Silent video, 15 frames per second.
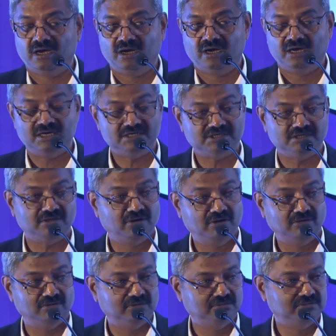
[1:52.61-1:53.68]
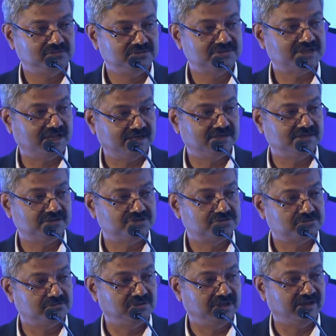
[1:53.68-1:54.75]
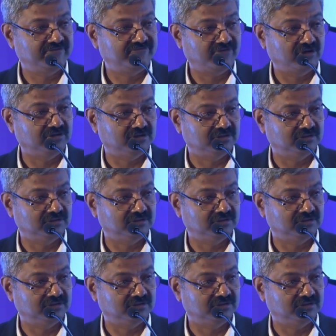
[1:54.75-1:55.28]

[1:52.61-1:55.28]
I said, oh, standards truly have fallen.